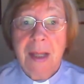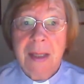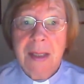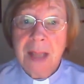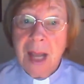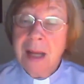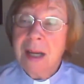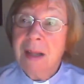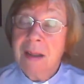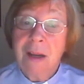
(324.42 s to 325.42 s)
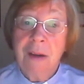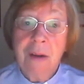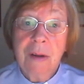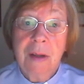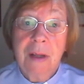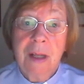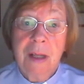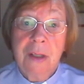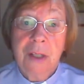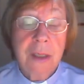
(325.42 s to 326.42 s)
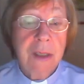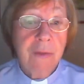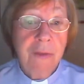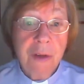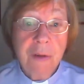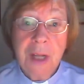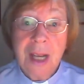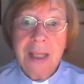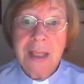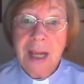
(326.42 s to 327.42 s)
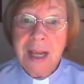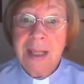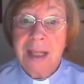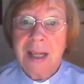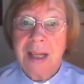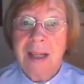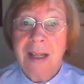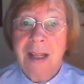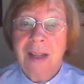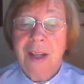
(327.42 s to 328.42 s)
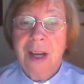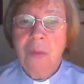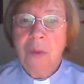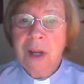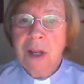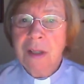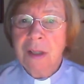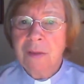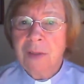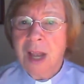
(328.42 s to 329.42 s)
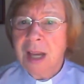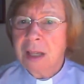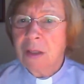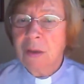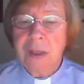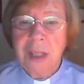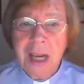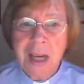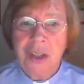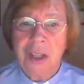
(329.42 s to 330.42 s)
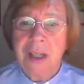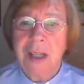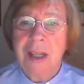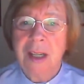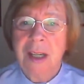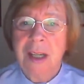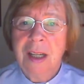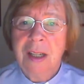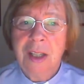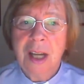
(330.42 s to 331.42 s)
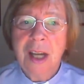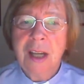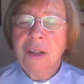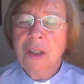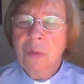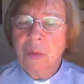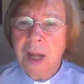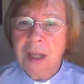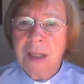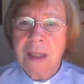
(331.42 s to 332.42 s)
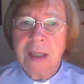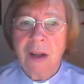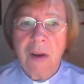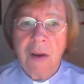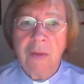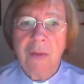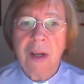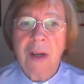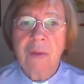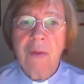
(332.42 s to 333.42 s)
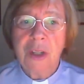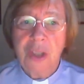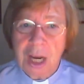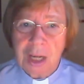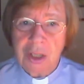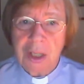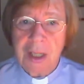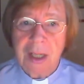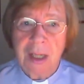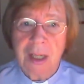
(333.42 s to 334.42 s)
Sadly, though, just a few days later, their words of exaltation turned to ones of rejection.